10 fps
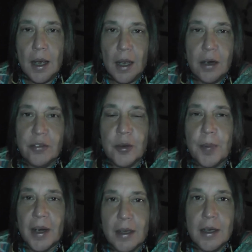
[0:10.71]
Hey
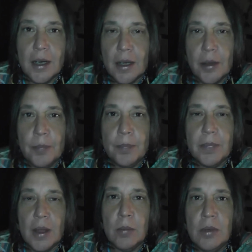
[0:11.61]
everybody, I'm
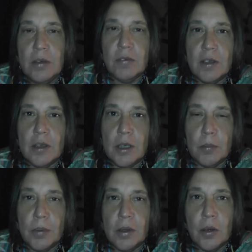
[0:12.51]
going to leave you a
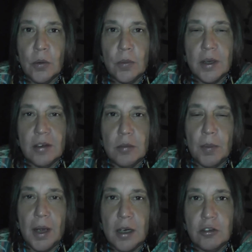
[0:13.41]
link below. It's
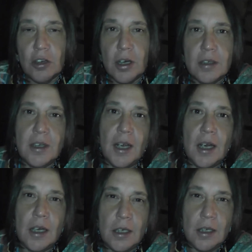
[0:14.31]
by John
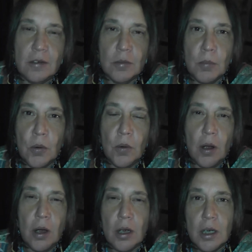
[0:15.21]
Kane. He's a
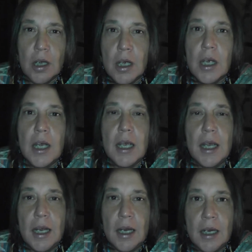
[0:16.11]
Mohawk.
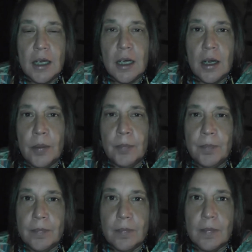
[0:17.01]
And
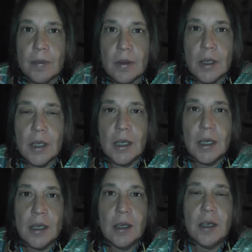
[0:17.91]

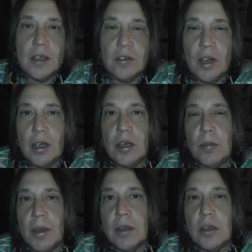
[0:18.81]
he's talking
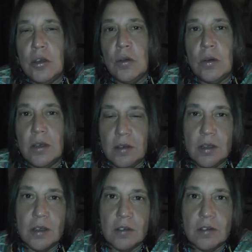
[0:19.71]
about the
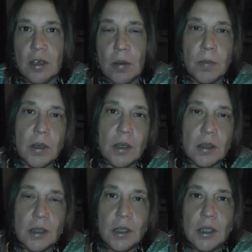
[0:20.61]
unity that's coming
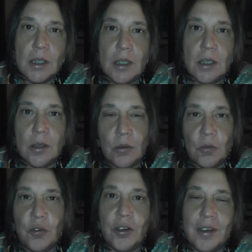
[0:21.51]

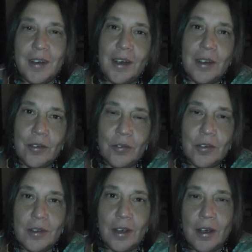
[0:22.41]
for the
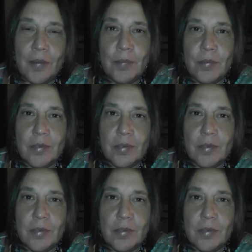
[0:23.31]
natives, the